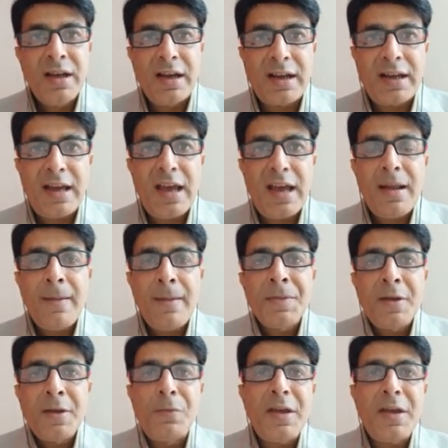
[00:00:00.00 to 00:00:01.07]

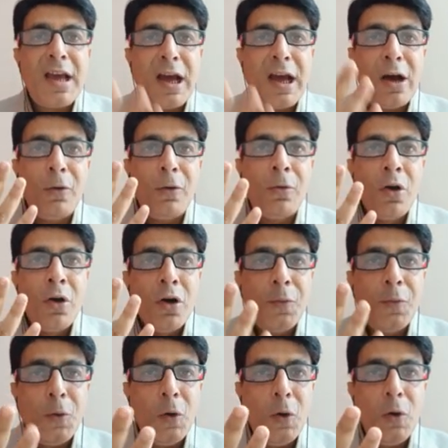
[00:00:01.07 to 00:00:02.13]
Okay, we have
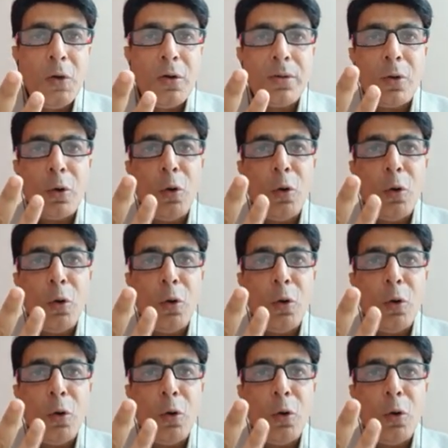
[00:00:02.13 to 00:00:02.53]
4